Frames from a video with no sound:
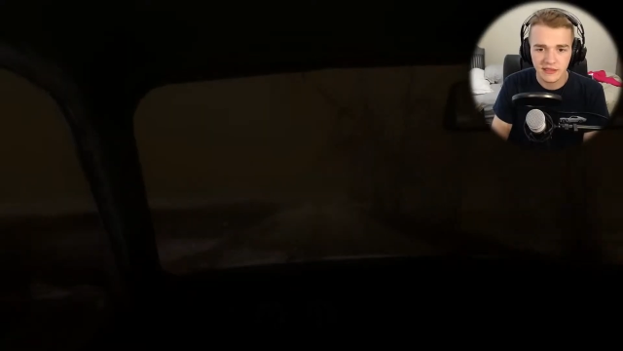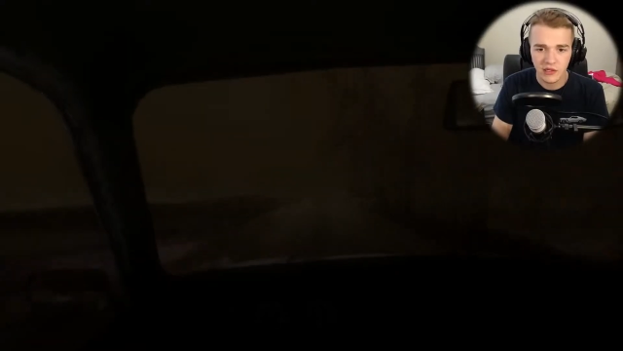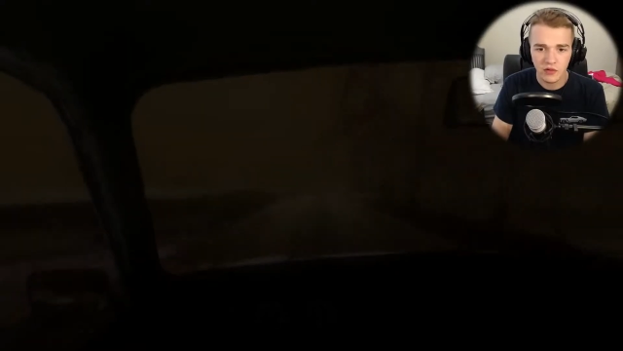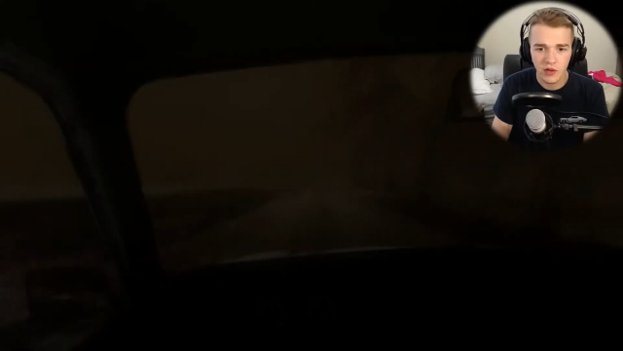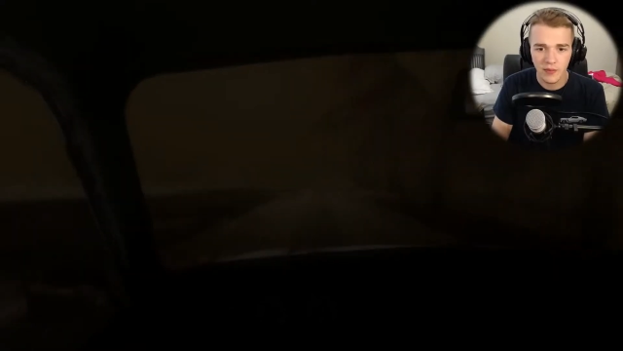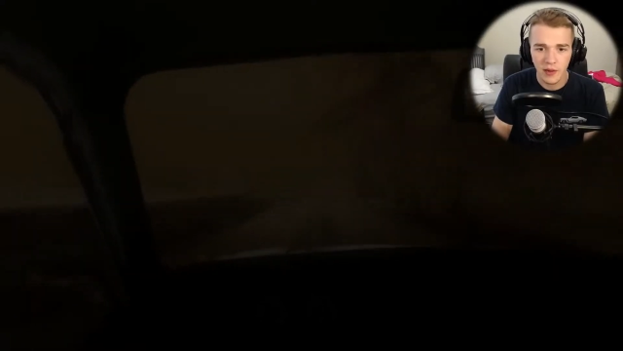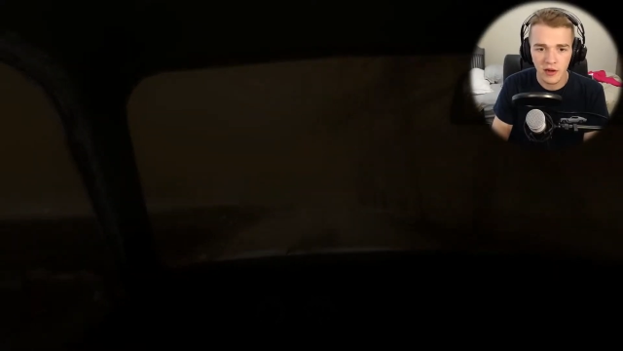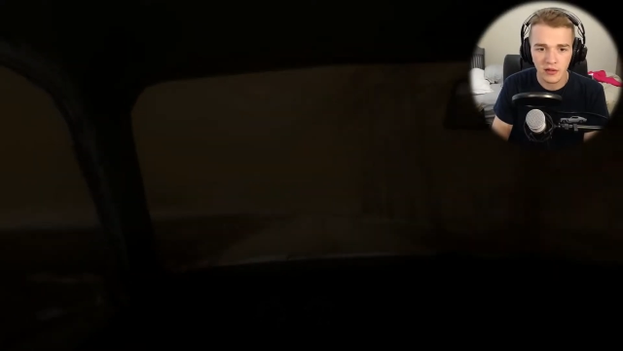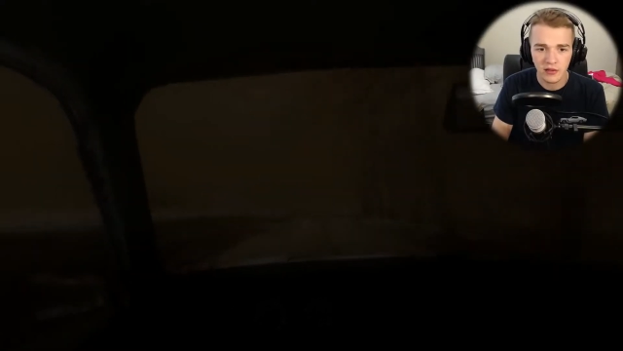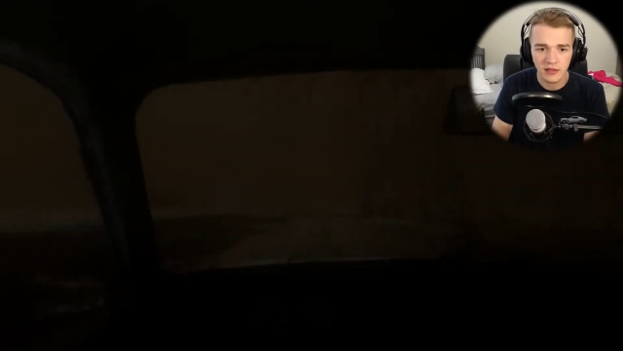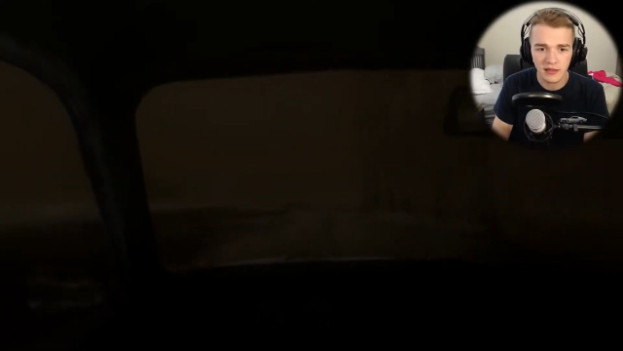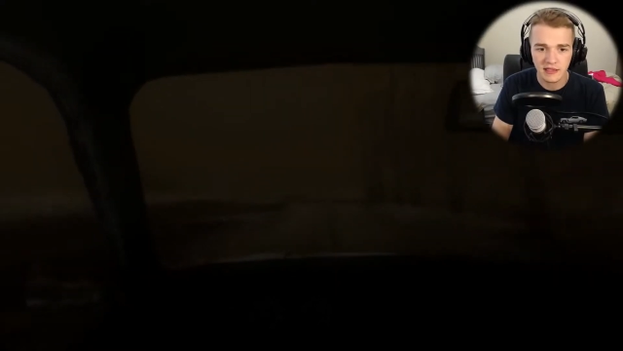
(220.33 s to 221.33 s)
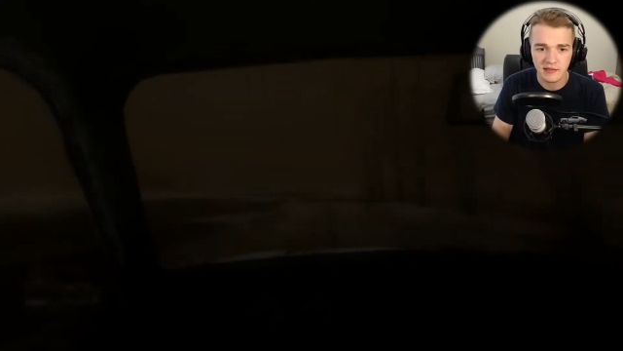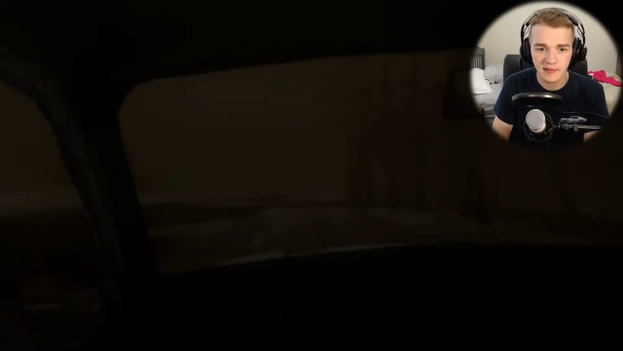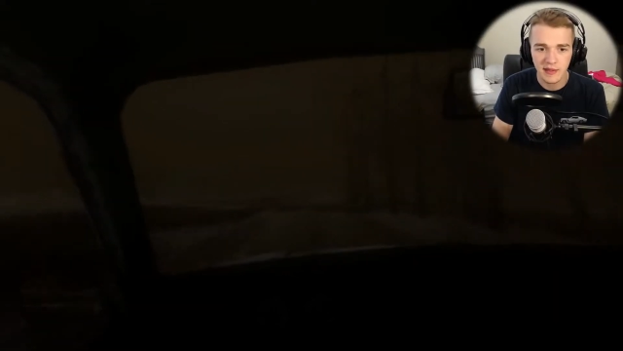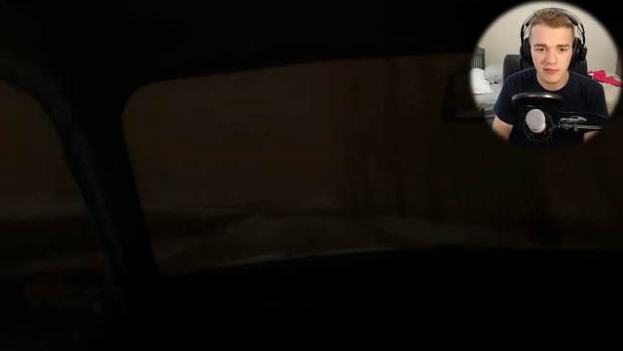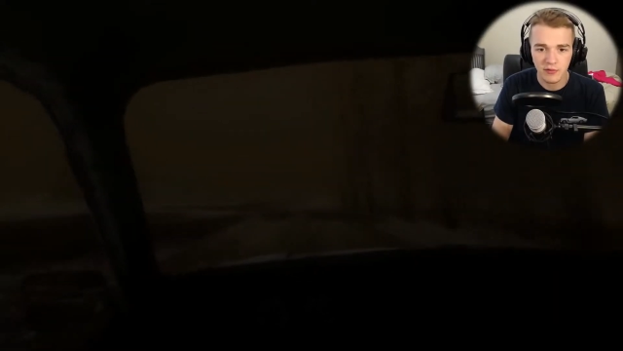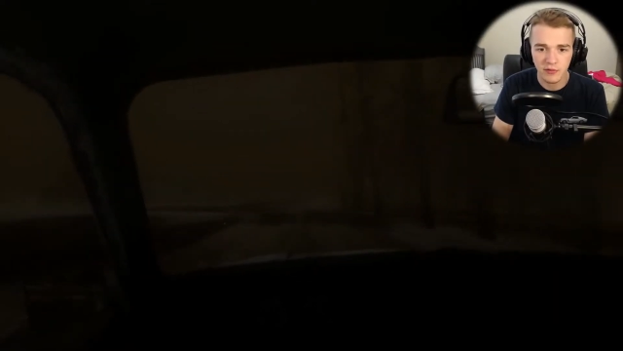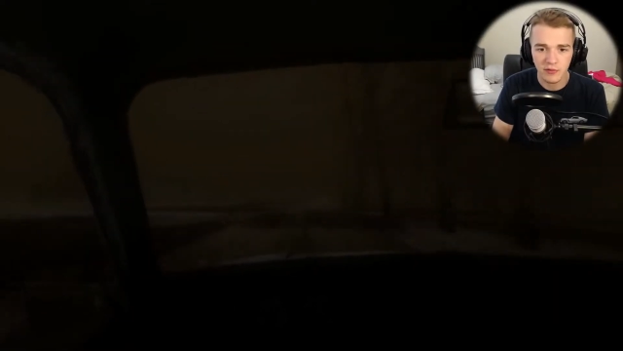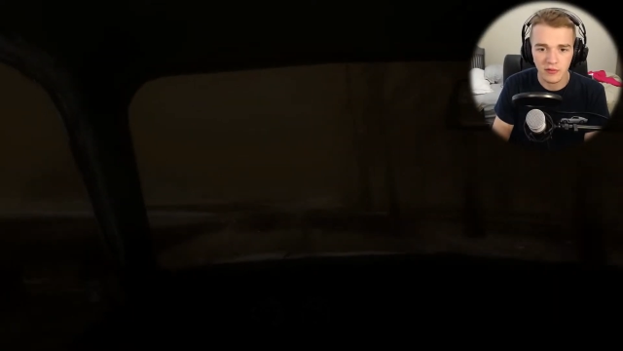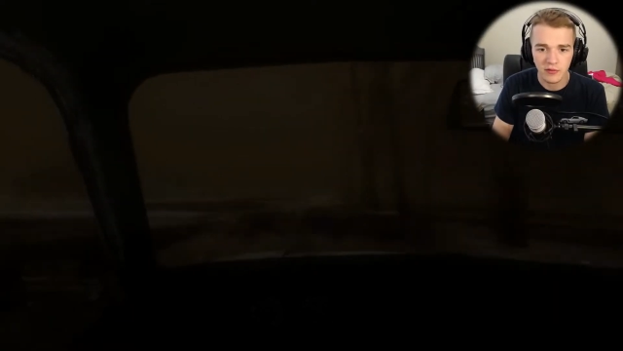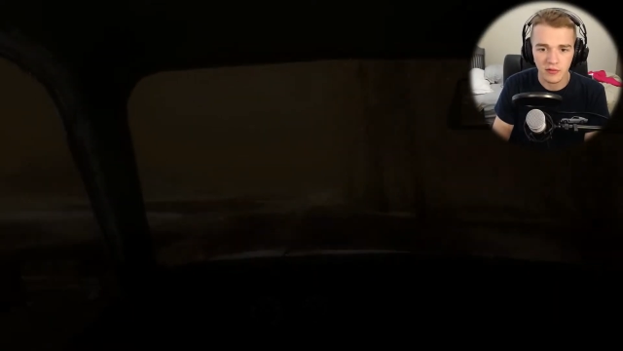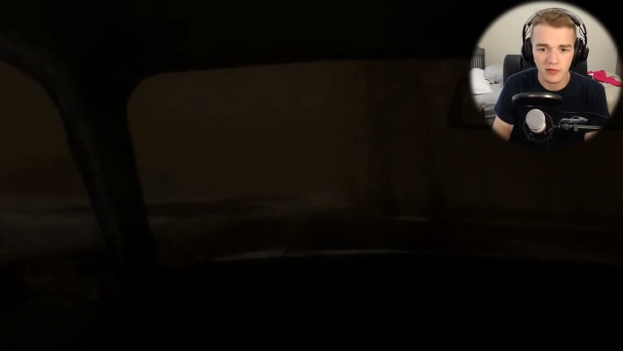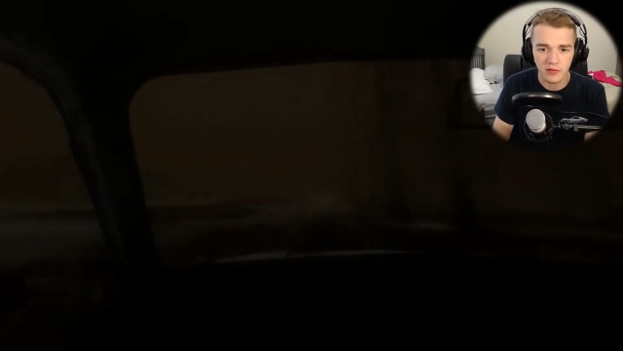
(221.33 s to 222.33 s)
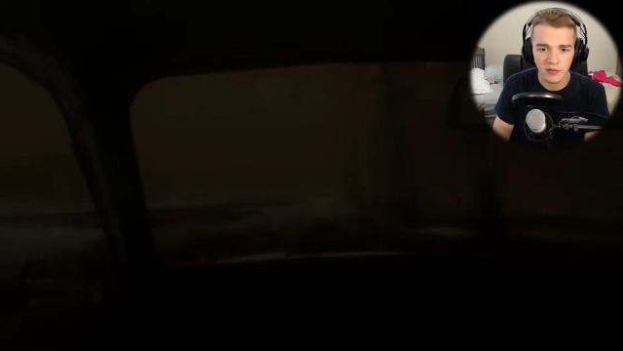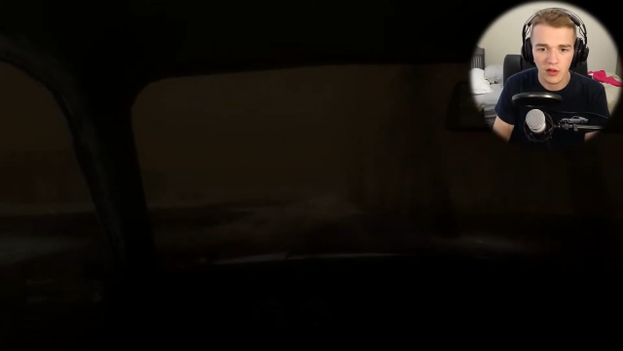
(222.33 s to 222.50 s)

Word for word: So apparently these people